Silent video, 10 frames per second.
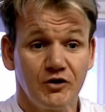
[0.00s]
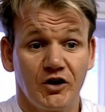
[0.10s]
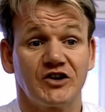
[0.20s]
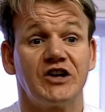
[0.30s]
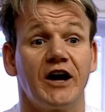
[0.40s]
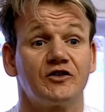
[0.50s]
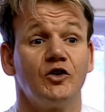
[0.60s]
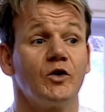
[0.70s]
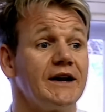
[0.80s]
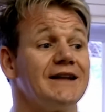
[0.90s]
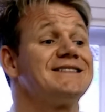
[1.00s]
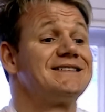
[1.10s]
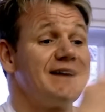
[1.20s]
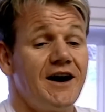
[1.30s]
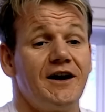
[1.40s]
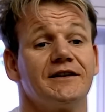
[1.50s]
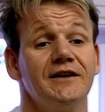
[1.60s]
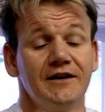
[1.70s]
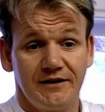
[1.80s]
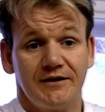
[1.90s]
You've got to start talking and start.
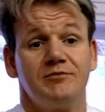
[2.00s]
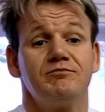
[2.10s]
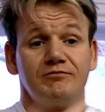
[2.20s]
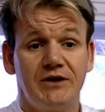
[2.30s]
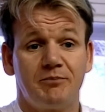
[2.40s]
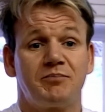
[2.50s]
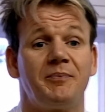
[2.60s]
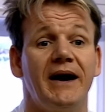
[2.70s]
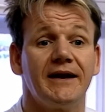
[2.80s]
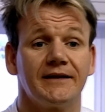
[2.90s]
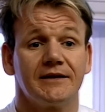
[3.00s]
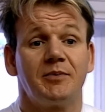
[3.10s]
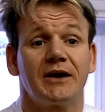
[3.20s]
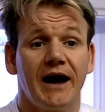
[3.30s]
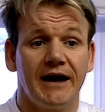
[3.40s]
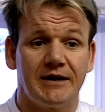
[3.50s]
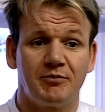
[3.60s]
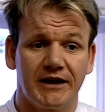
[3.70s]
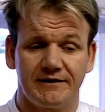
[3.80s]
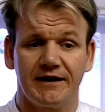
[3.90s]
You're propelling the brigade and
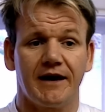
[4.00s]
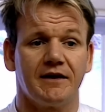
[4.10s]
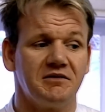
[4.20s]
bringing it together.